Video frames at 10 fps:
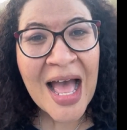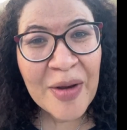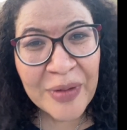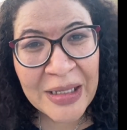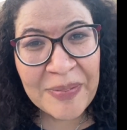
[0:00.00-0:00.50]
I
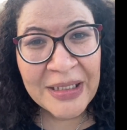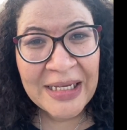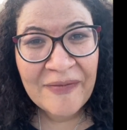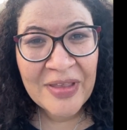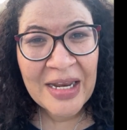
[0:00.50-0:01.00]
really
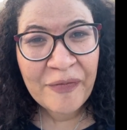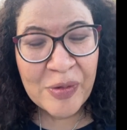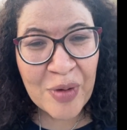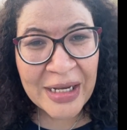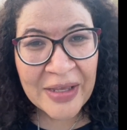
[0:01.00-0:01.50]
believe that if
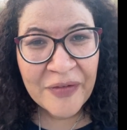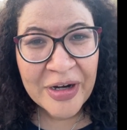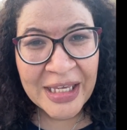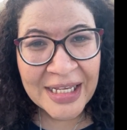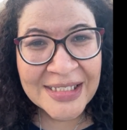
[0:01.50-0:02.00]
we want to give
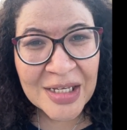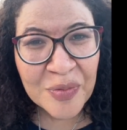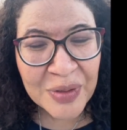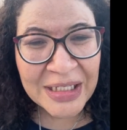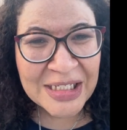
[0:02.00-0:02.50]
our kids a
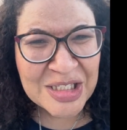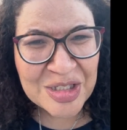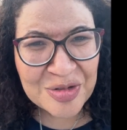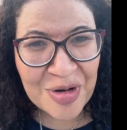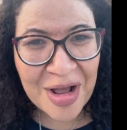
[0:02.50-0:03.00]
really
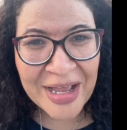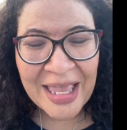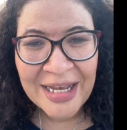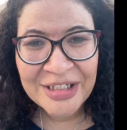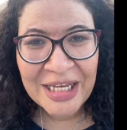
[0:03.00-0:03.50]

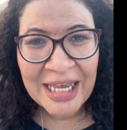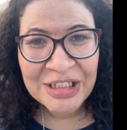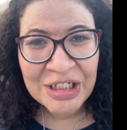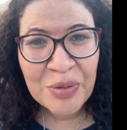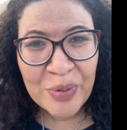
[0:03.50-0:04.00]
strong
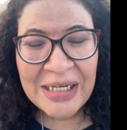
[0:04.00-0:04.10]
education,